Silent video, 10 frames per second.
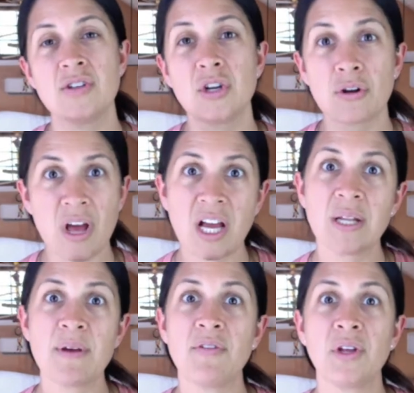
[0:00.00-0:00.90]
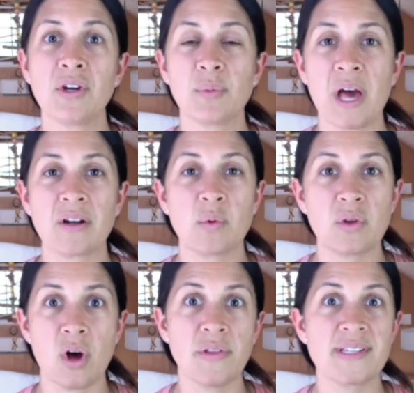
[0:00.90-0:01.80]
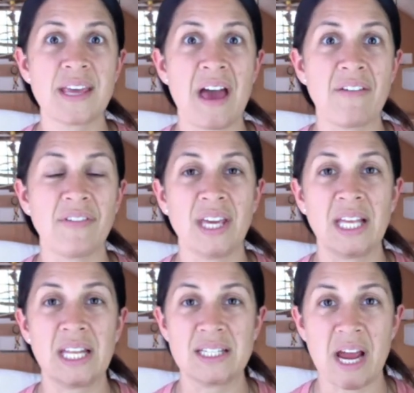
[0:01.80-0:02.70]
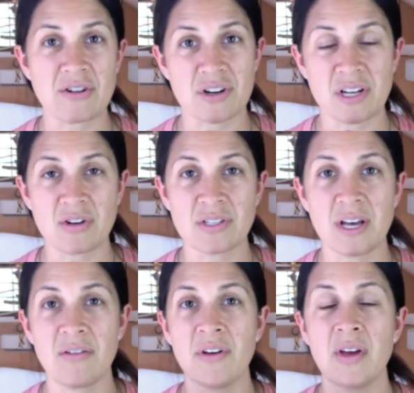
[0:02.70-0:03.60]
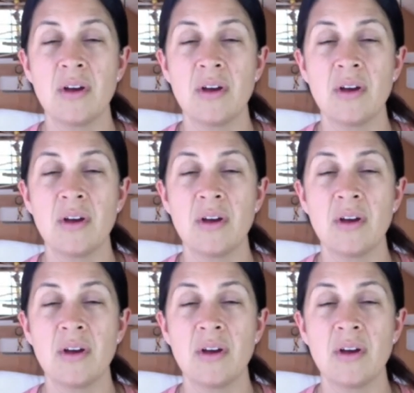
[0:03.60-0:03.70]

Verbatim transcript: So you're not going to be filling your bladder with all this caffeine and dehydrating yourself.